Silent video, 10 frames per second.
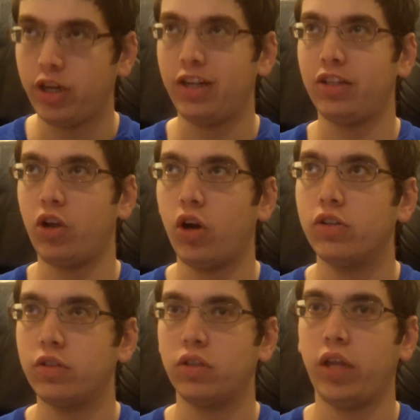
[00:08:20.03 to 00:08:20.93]
And
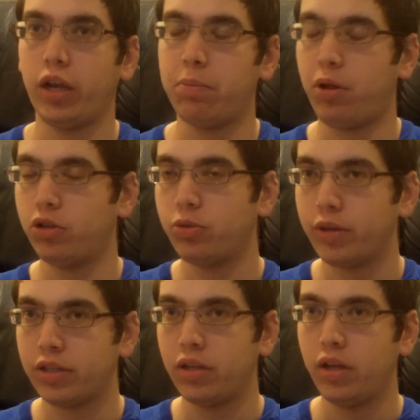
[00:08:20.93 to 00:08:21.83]
cards like
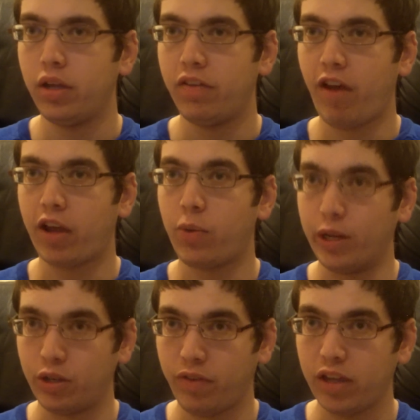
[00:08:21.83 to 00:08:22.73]
Compulsory
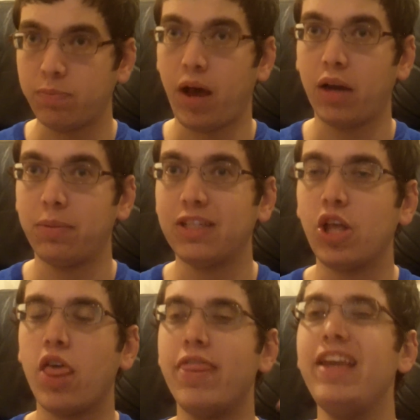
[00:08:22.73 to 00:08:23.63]
Evacuation Device,
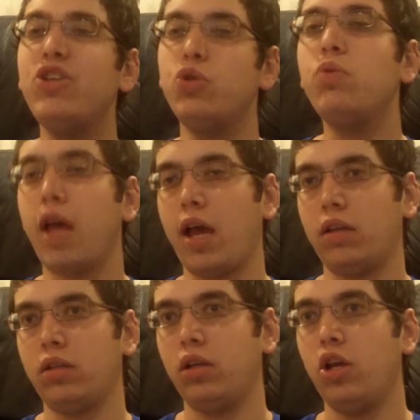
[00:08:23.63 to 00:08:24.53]
Bottomless, they do
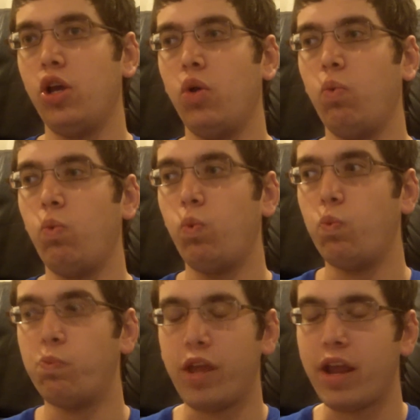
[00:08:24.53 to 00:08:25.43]
that.
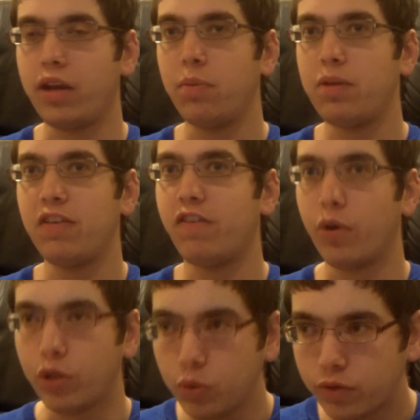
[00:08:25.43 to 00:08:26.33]
They end up being
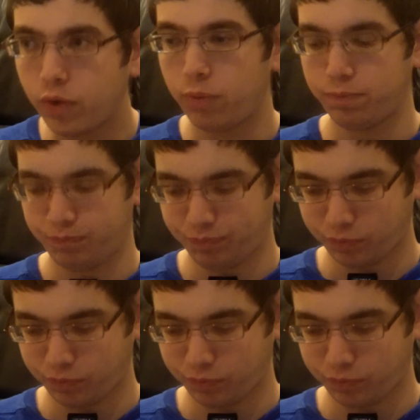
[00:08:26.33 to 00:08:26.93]
very useful.